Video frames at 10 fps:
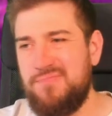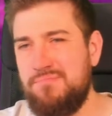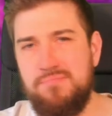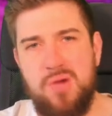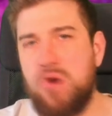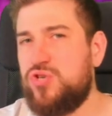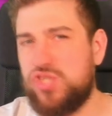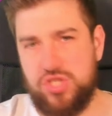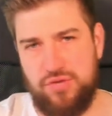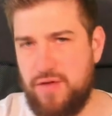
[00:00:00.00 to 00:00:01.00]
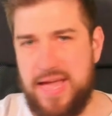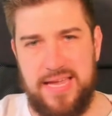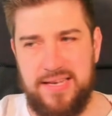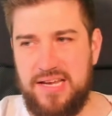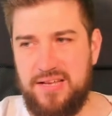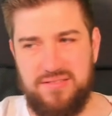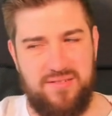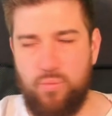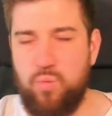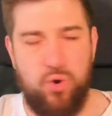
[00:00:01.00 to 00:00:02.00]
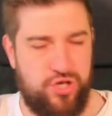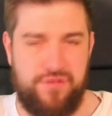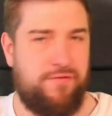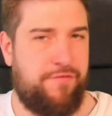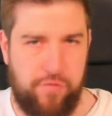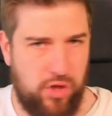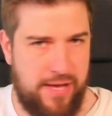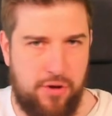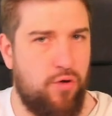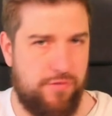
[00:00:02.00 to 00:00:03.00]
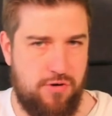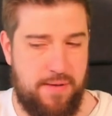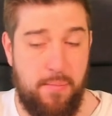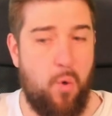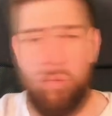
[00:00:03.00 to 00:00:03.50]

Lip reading: most terrain wouldn't fully cover him